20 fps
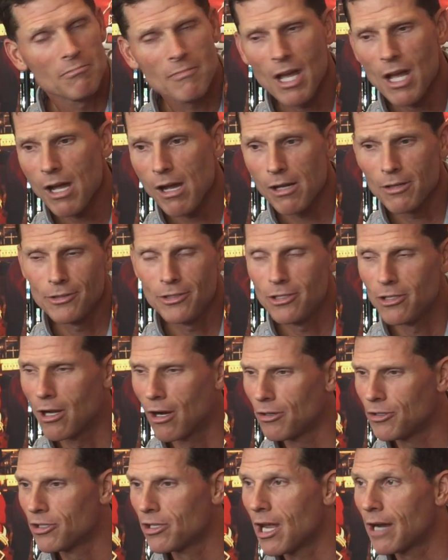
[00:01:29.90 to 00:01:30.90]

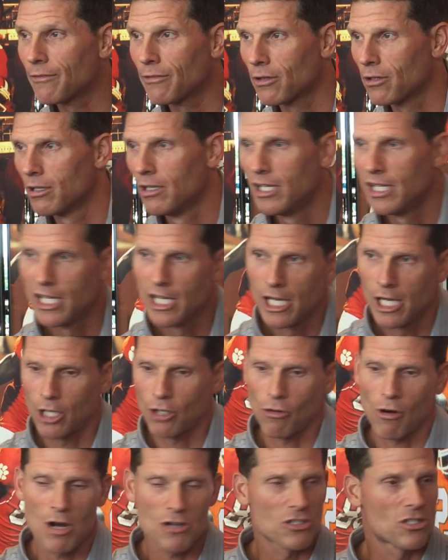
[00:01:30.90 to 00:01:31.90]

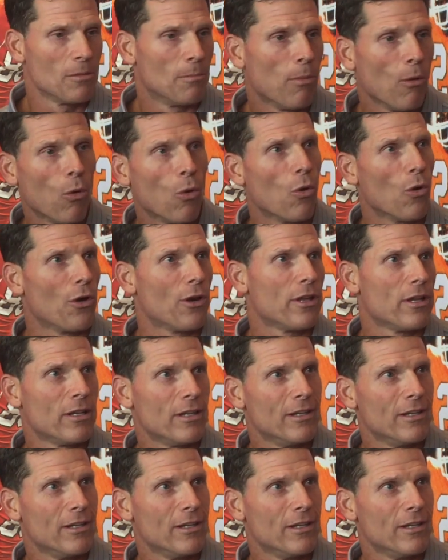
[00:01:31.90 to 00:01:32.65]
Across the board,